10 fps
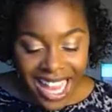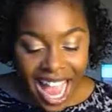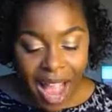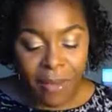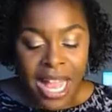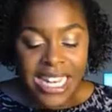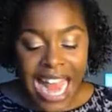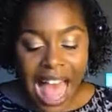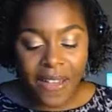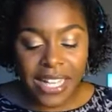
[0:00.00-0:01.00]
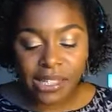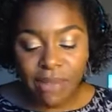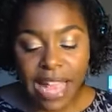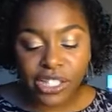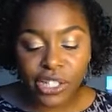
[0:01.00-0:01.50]
time. Now his
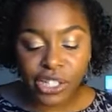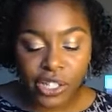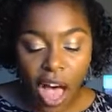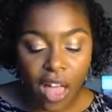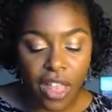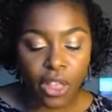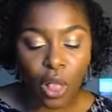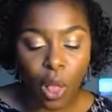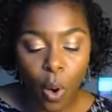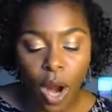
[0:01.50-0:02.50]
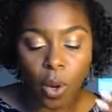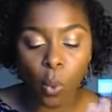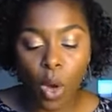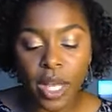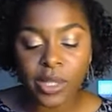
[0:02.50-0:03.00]
master saw that the
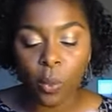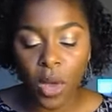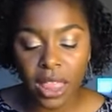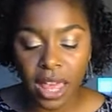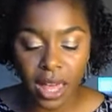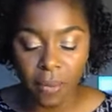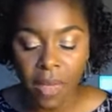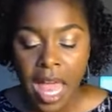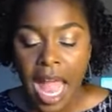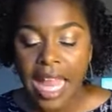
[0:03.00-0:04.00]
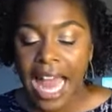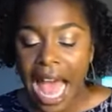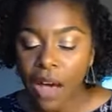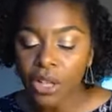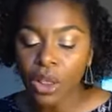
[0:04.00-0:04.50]
Lord was with him and
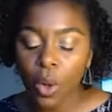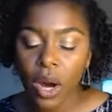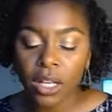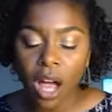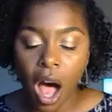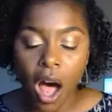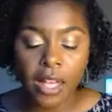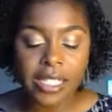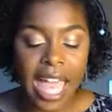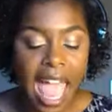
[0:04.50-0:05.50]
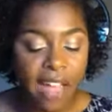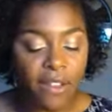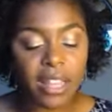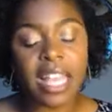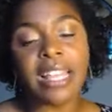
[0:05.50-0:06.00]
how the Lord caused
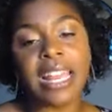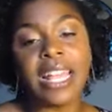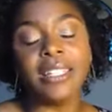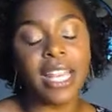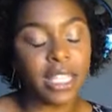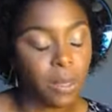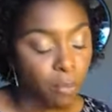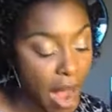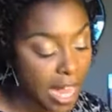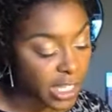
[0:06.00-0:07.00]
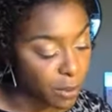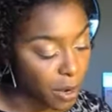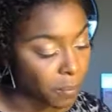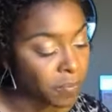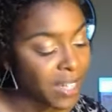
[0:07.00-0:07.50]
everything that he did to
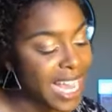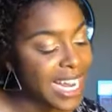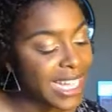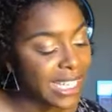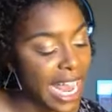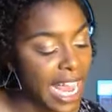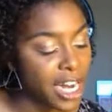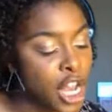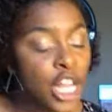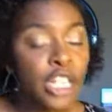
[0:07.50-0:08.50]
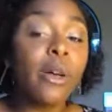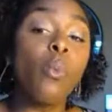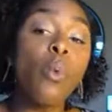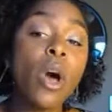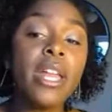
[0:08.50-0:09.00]
prosper in his hand. So
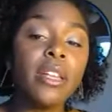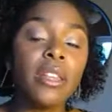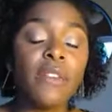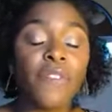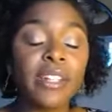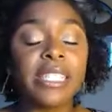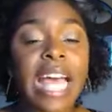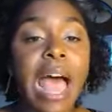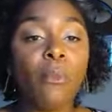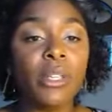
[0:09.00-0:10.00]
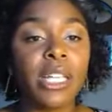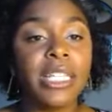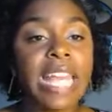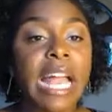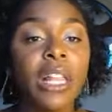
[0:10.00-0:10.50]
one, the first time was a
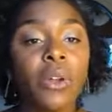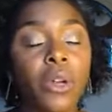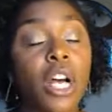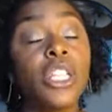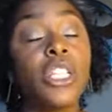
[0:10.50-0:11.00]
declarative